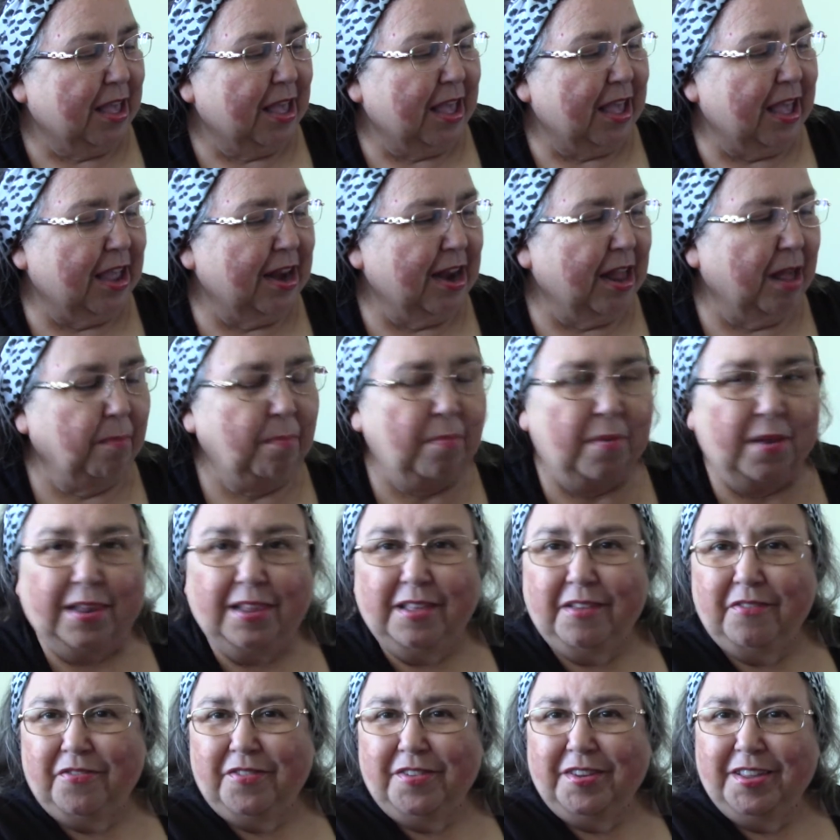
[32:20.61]
and I'll
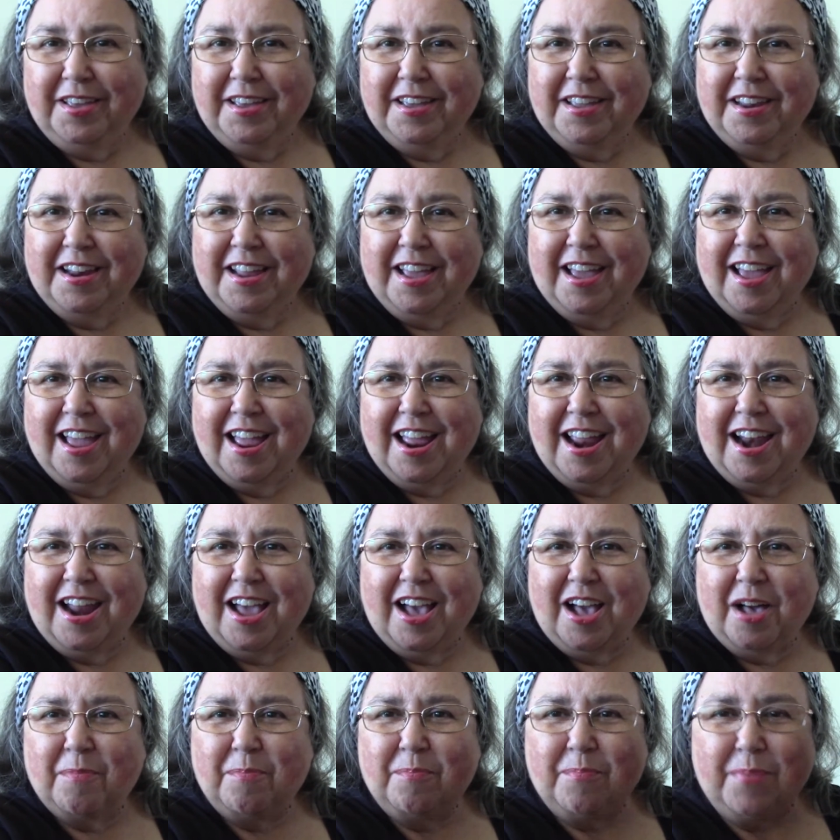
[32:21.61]
lift it and
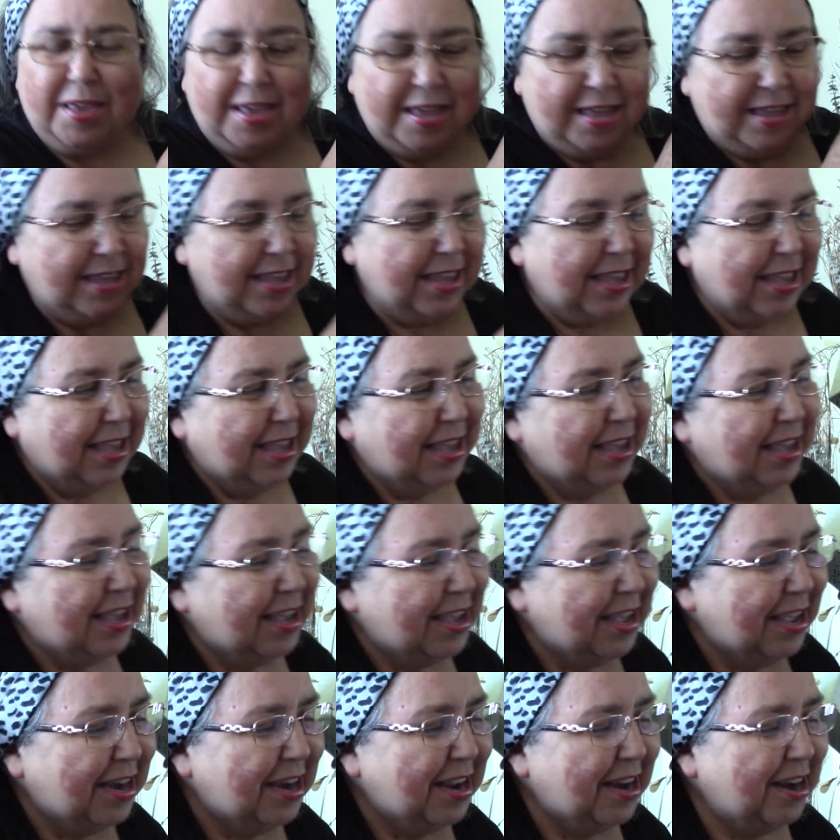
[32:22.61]
I'll peek
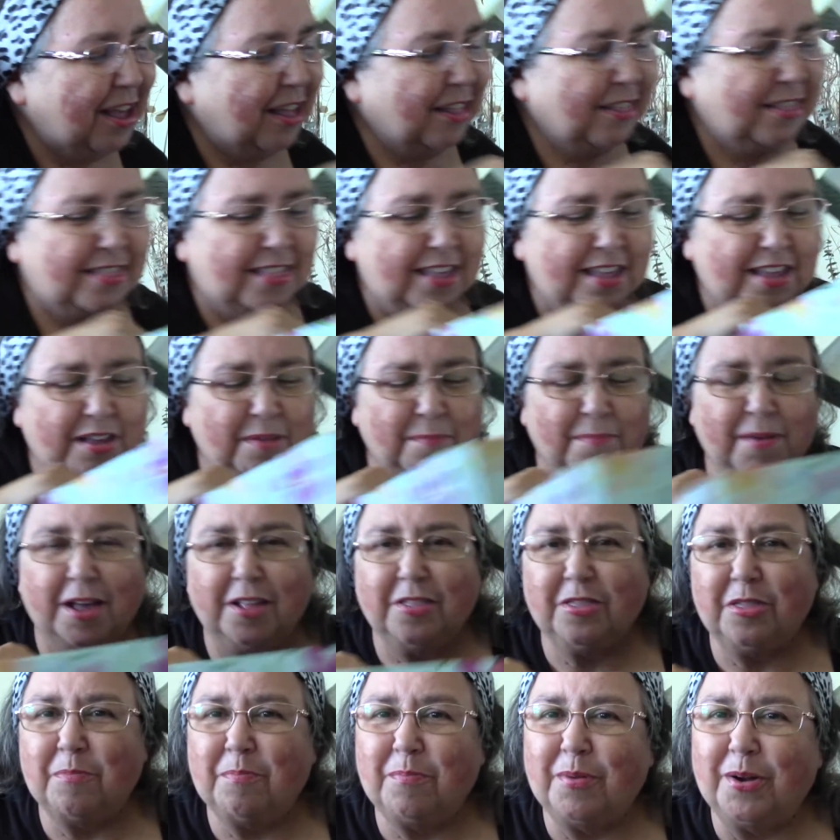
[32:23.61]
in and I'll think
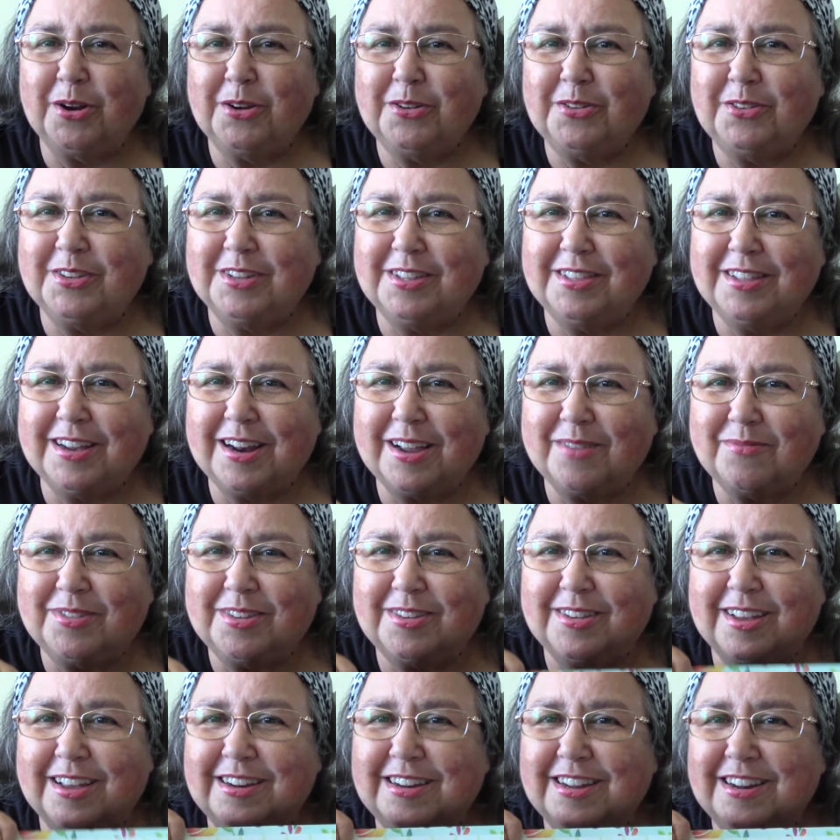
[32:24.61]
about the person that I'm
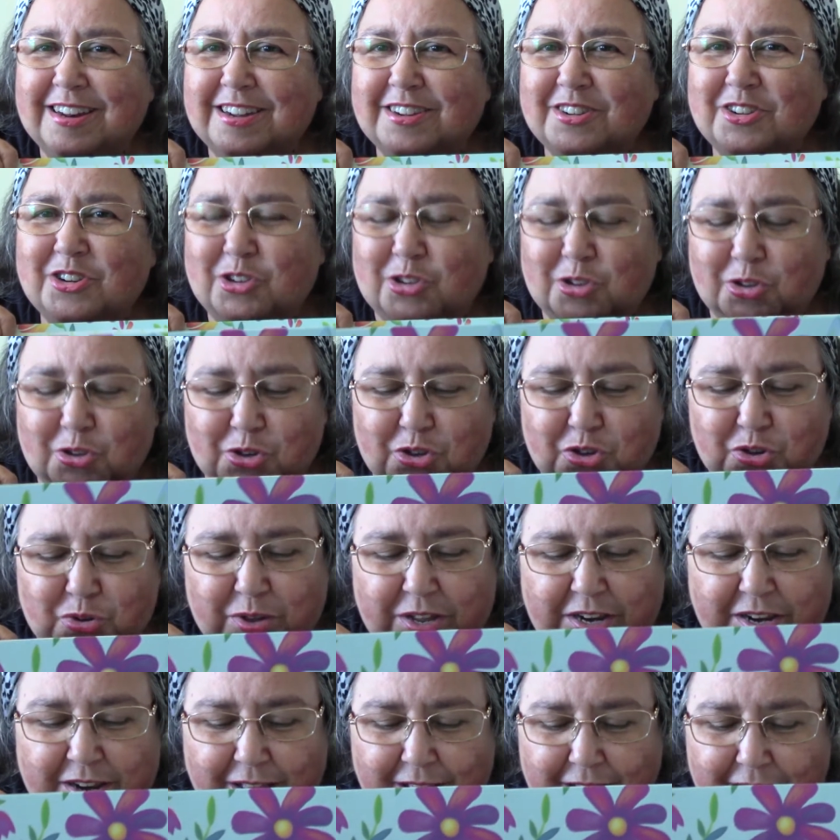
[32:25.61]
sending it
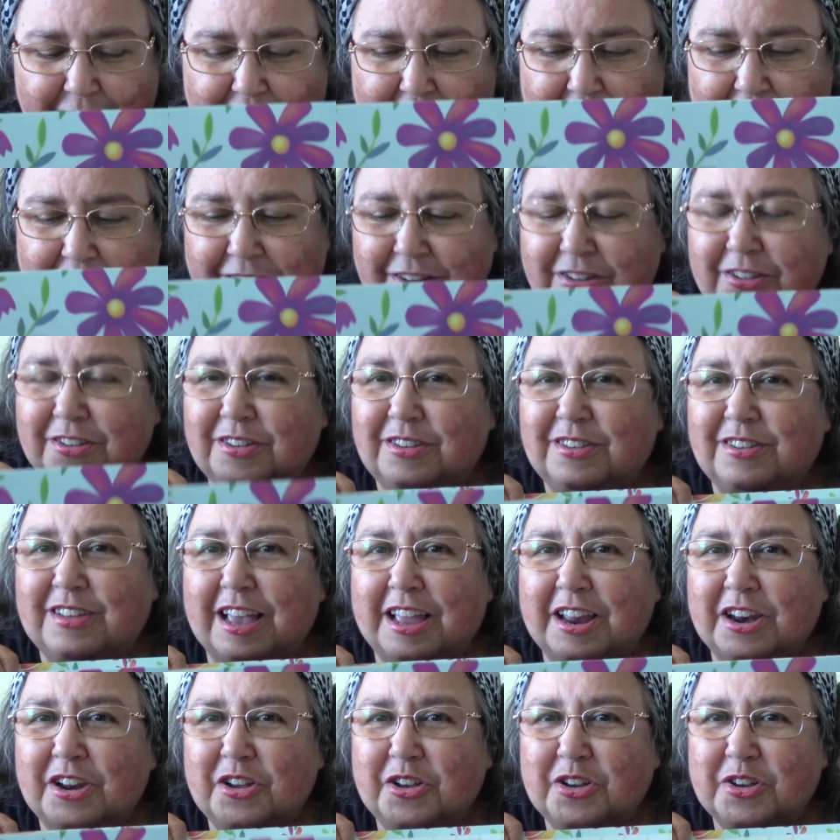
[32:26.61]
to and just
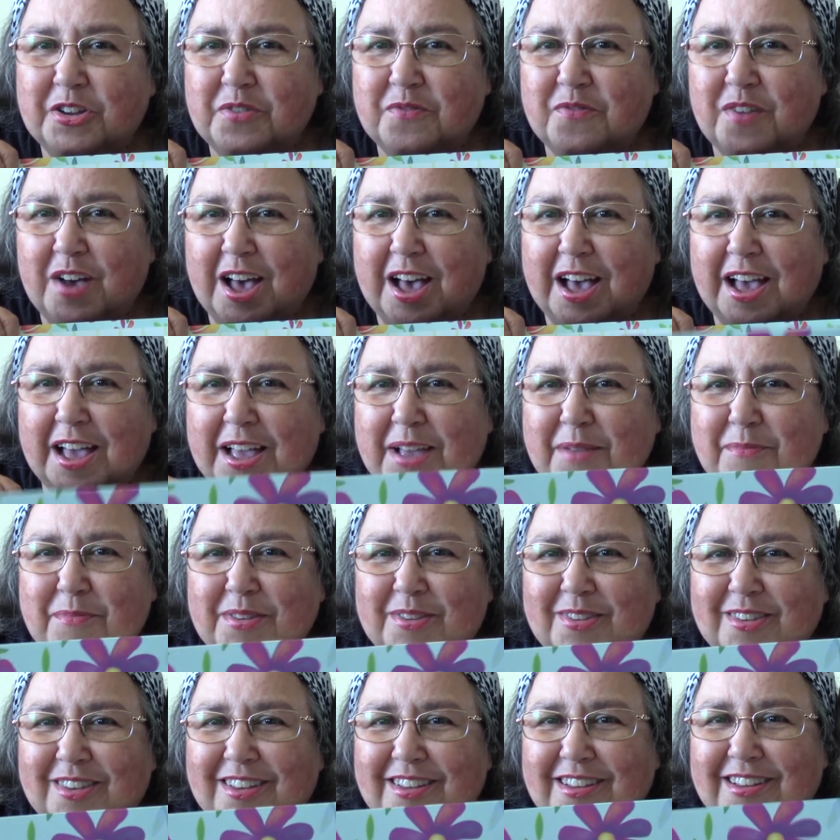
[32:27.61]
send good
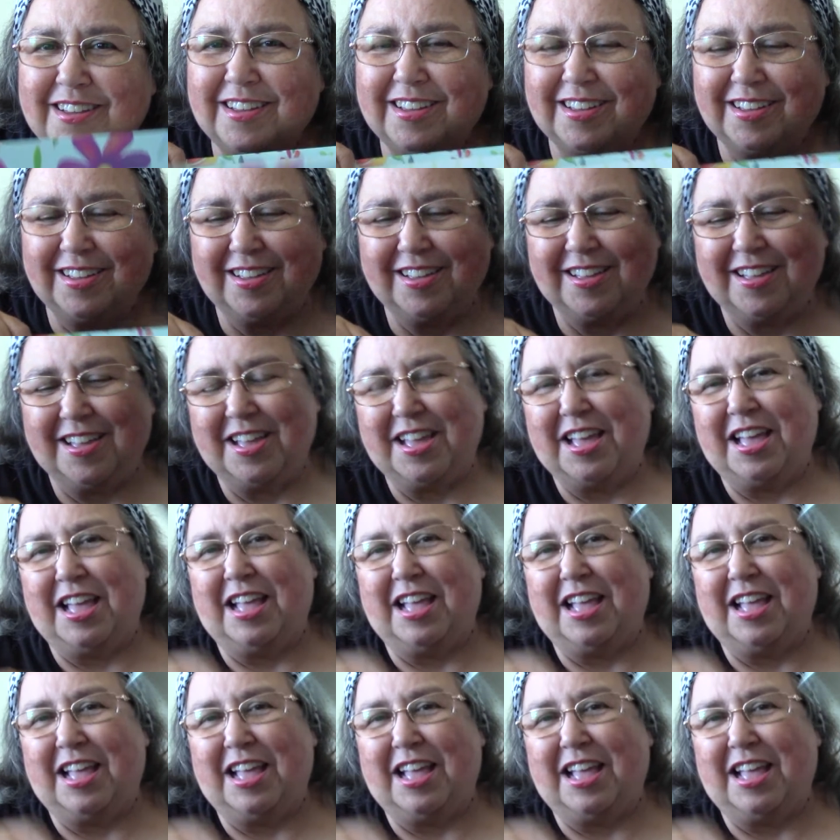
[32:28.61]
vibes, and